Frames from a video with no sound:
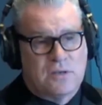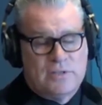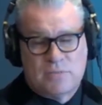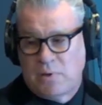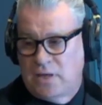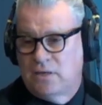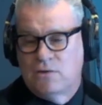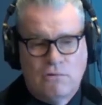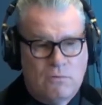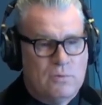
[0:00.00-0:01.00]
So it's playing
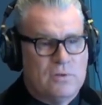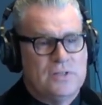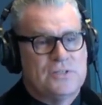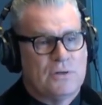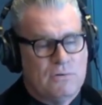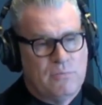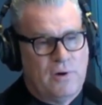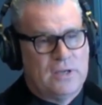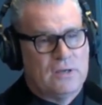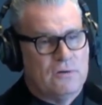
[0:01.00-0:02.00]
Cornwall in
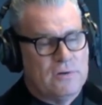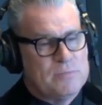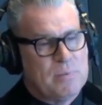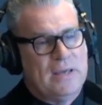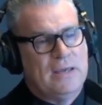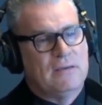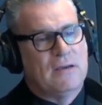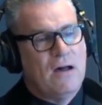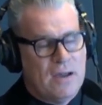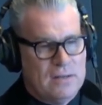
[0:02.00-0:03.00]
Stormbreaker, or it's playing
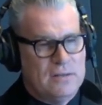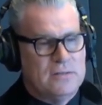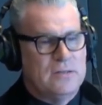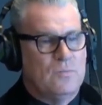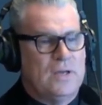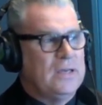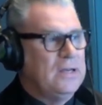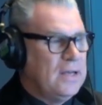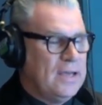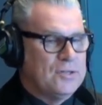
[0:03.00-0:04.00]
Ireland in
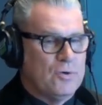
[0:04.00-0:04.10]
Waking Ned,